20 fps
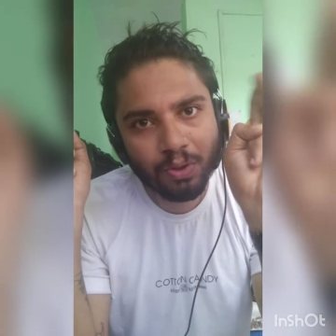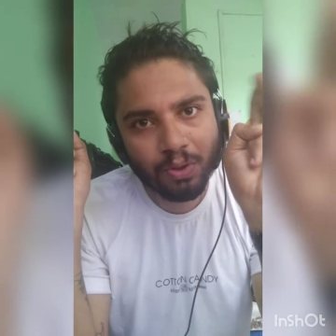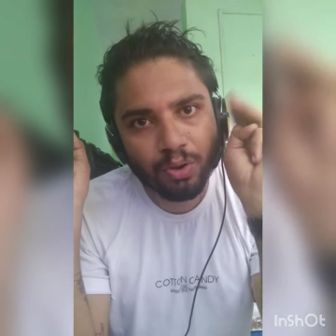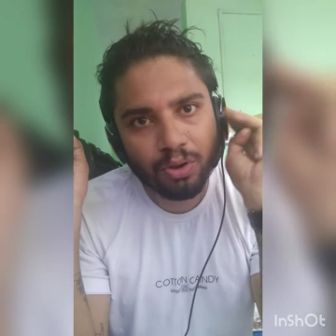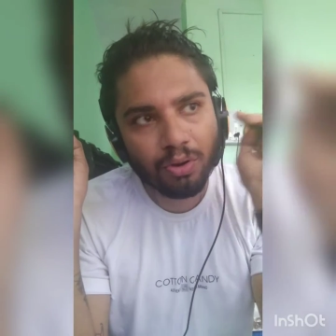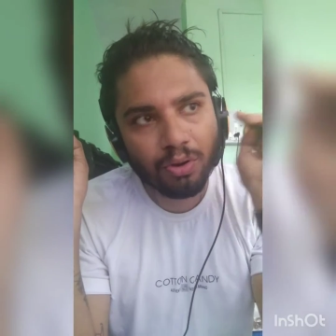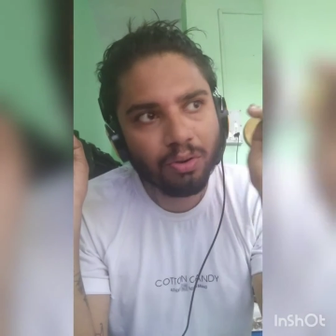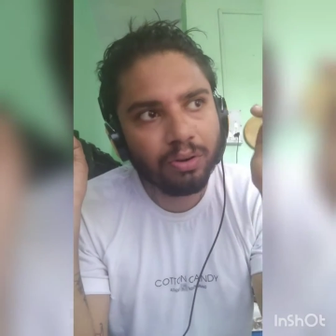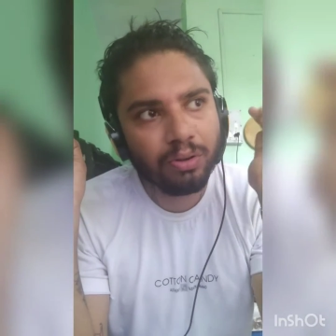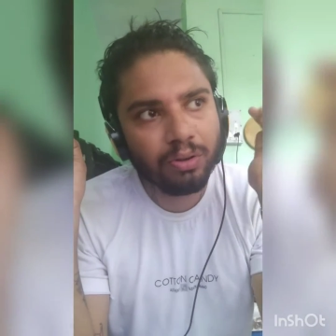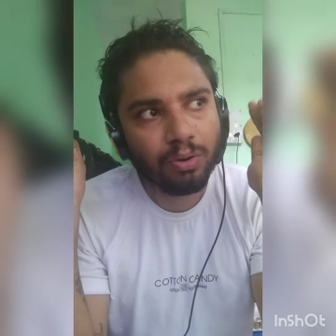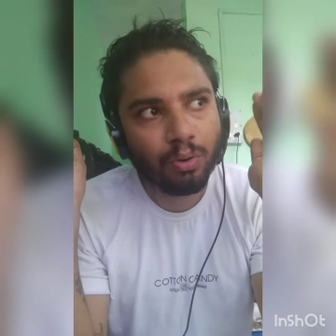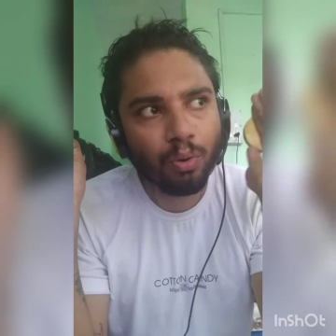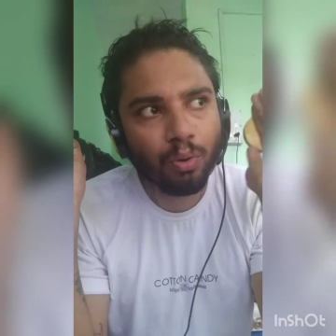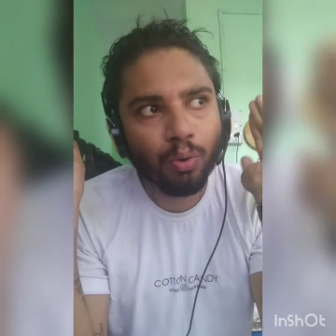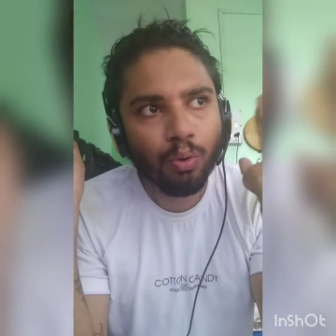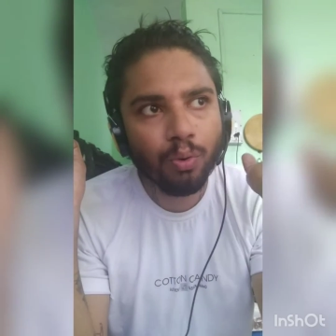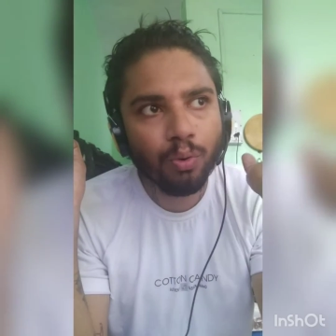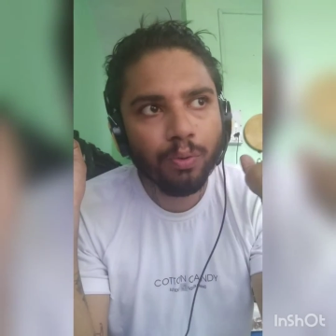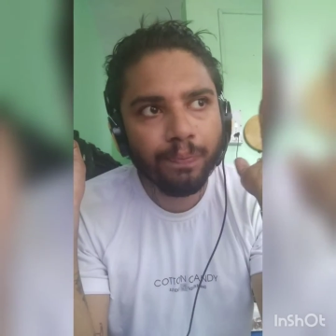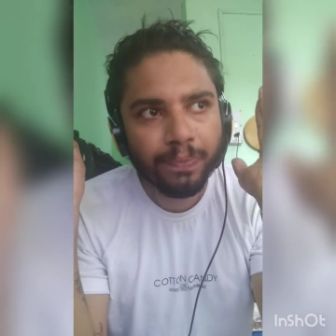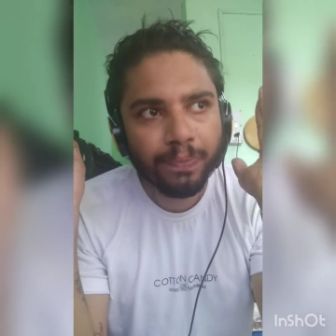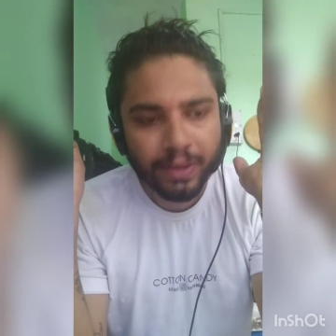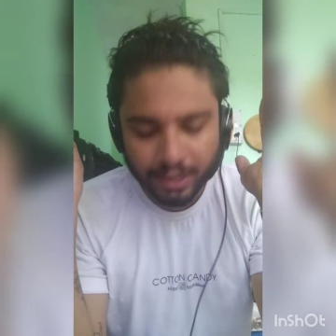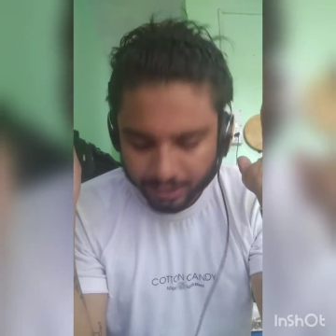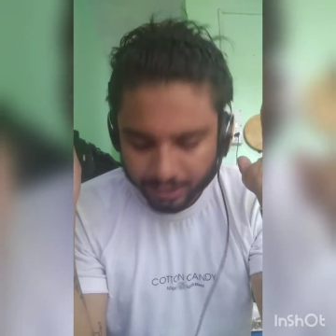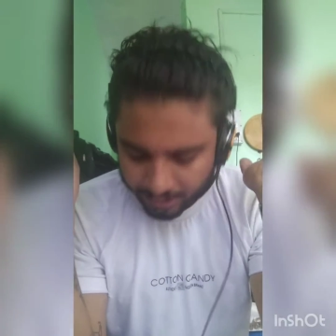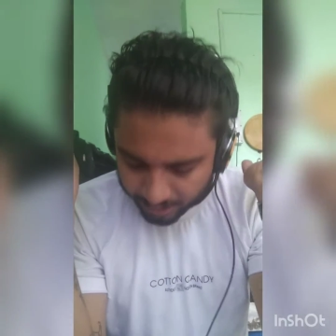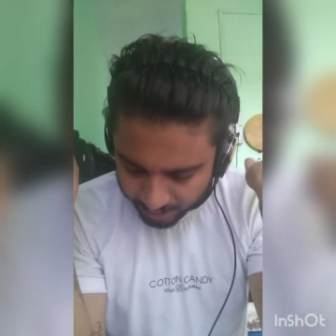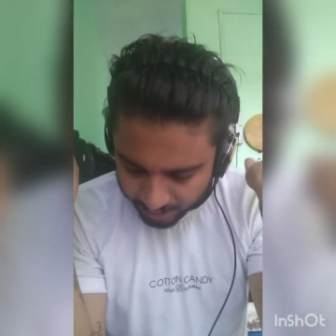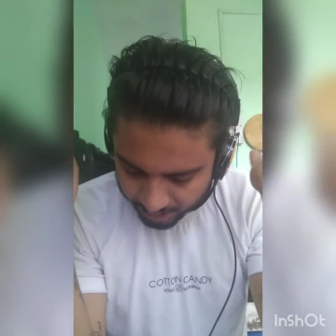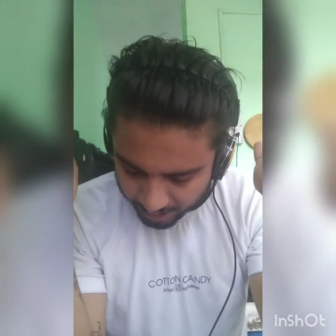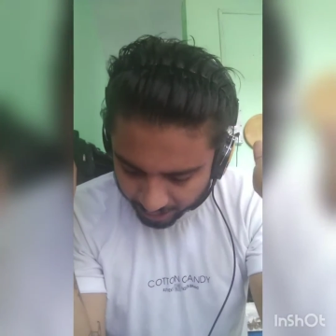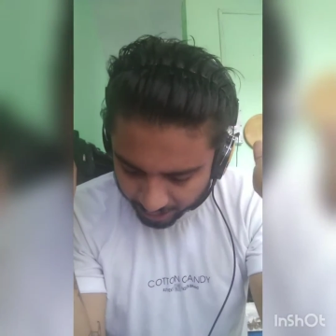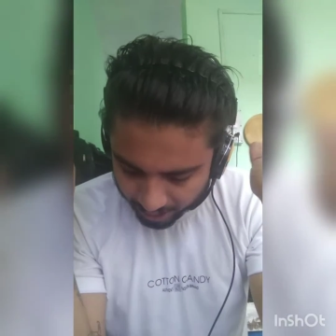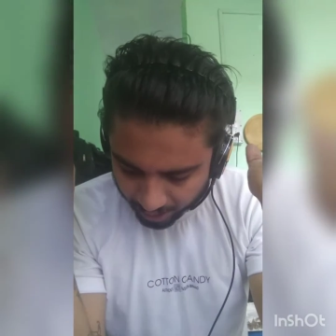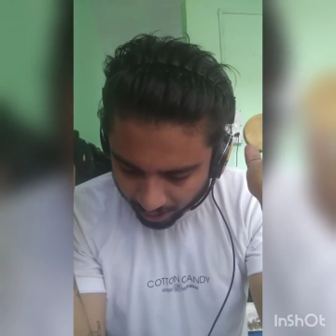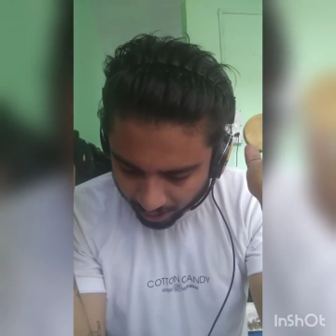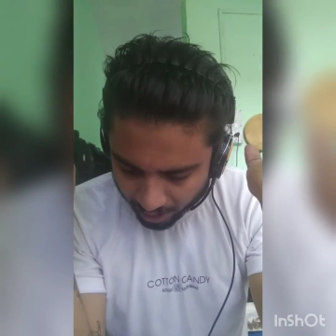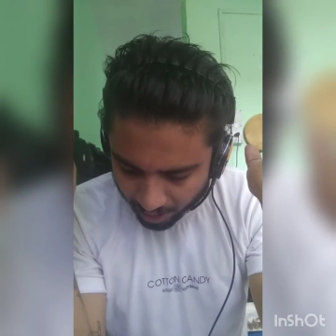you are gonna go
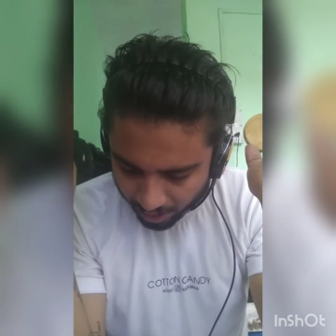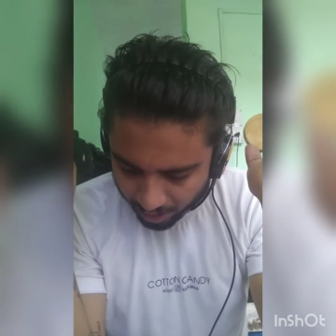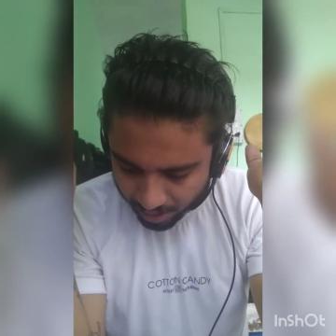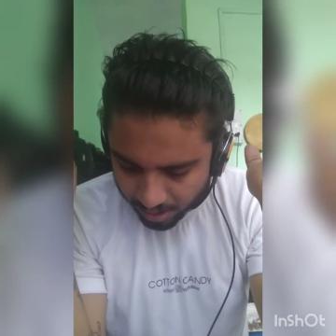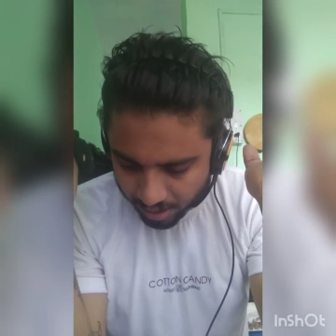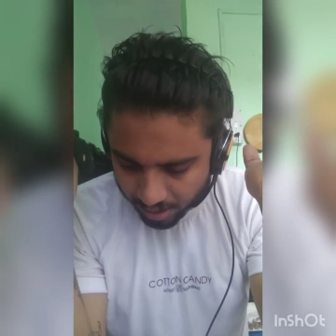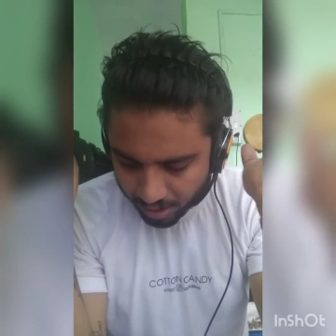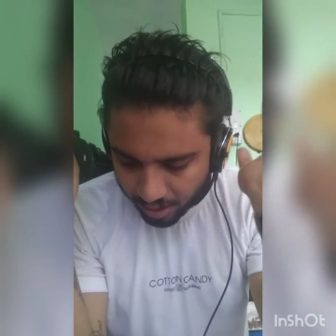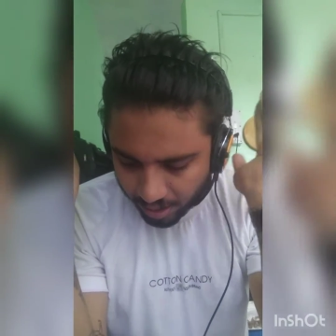settle